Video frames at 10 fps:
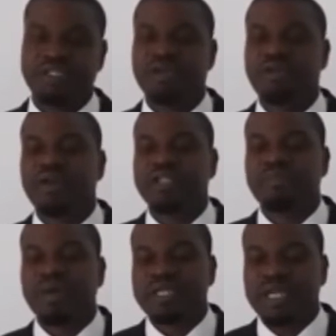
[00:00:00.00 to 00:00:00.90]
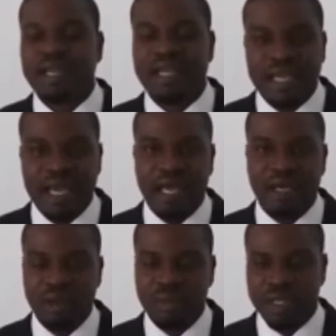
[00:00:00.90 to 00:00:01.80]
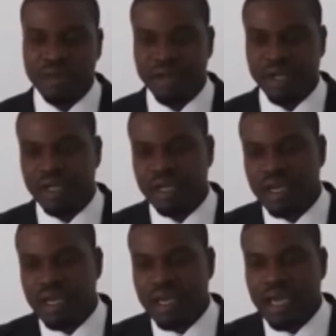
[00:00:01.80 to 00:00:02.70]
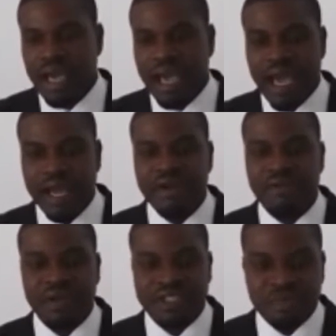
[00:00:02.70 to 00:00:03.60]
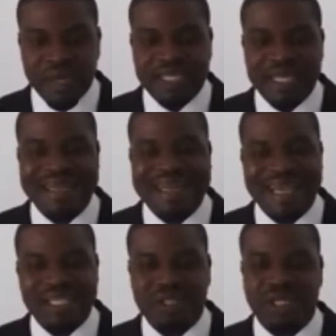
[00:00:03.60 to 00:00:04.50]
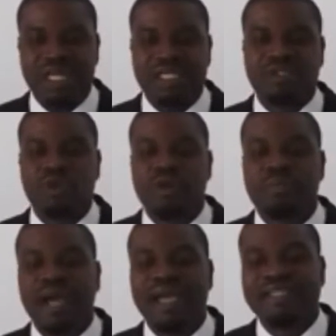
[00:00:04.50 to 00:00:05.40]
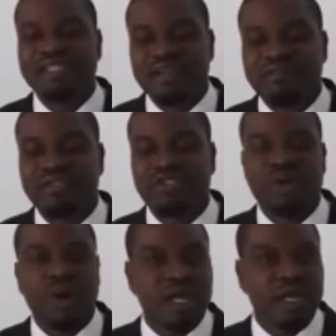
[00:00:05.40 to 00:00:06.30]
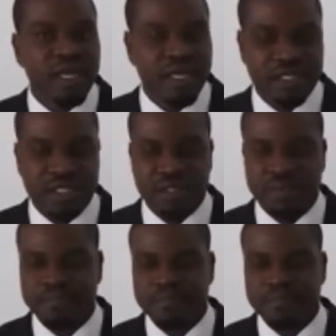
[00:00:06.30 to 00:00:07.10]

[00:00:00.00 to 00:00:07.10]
a respected legal luminary and a respected nationalist going by his service to our nation.